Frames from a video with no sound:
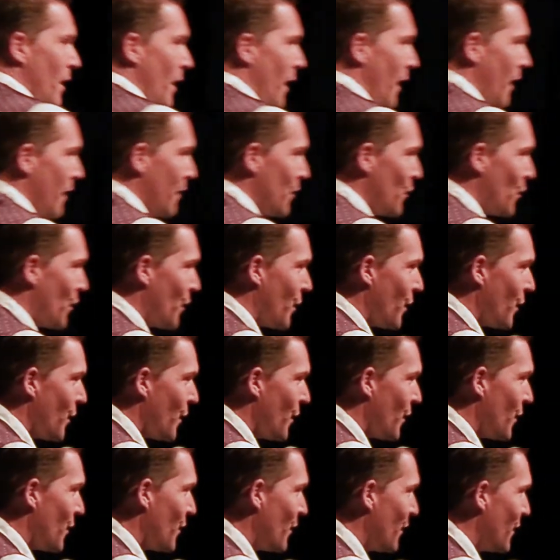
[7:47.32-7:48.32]
And
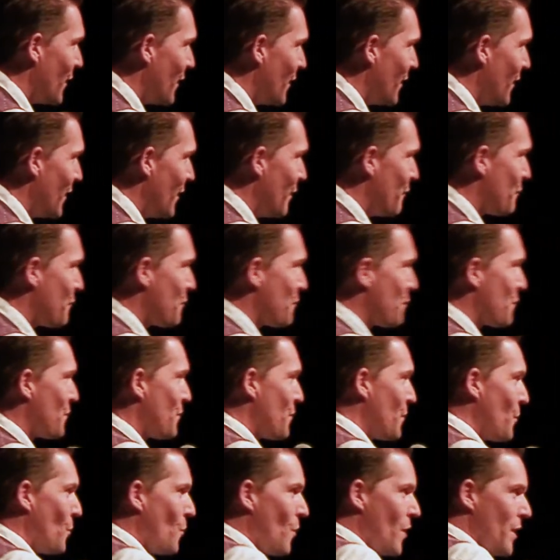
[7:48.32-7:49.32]
if
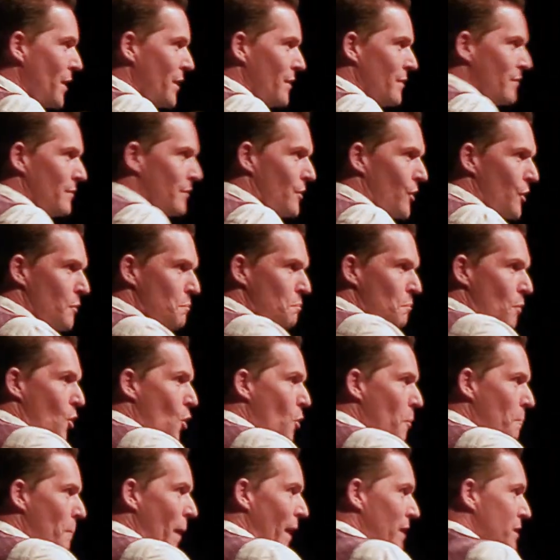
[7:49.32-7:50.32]
the one got
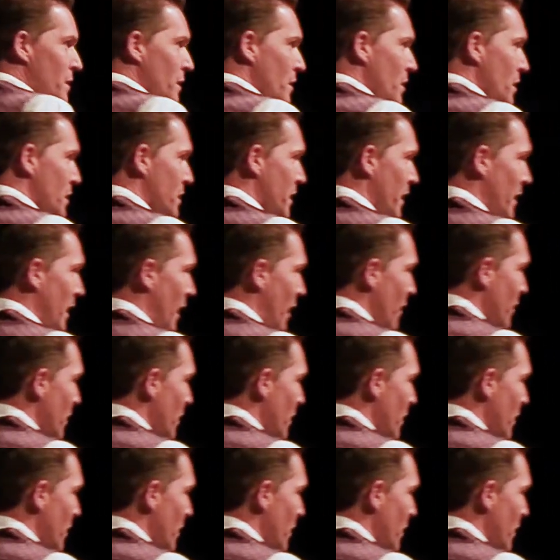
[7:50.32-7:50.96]
more passengers than the